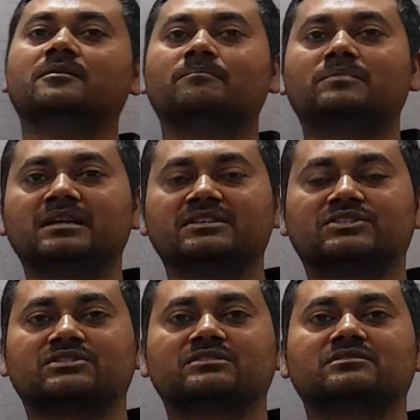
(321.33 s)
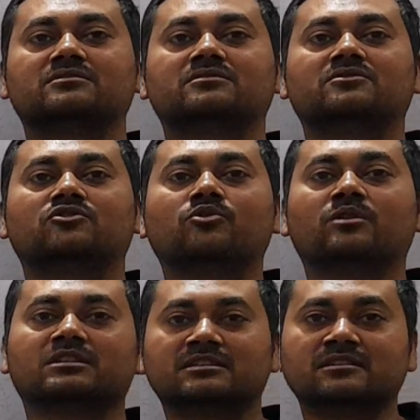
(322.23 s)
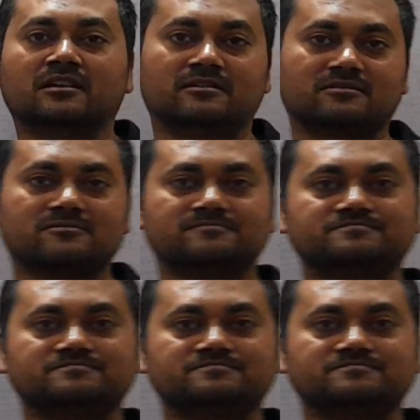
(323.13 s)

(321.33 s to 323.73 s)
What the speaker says: plays over the earth.